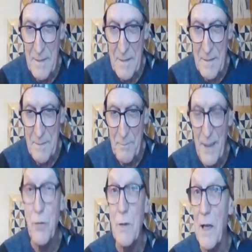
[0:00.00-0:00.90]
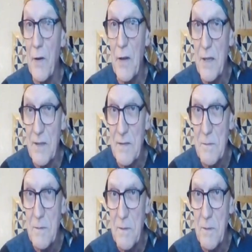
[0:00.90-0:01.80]
particularities,
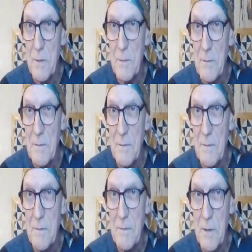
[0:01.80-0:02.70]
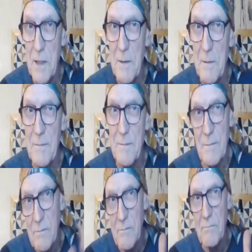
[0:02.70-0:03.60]
you know, okay?
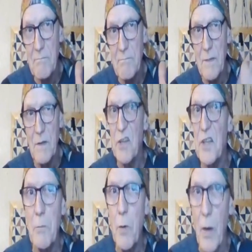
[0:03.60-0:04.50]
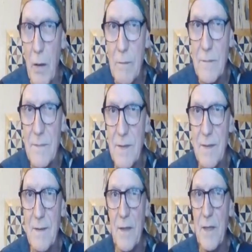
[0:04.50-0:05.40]
Nothing more
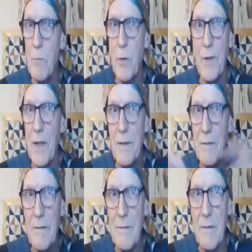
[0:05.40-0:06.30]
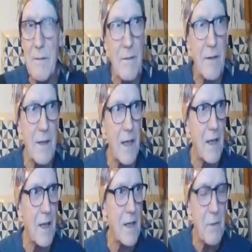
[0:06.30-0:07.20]
than any
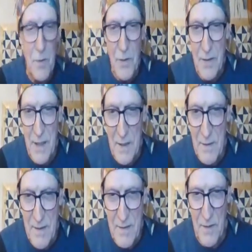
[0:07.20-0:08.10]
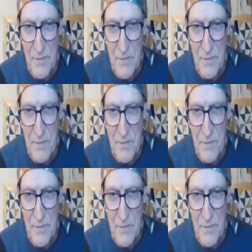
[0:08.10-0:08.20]
community in this country.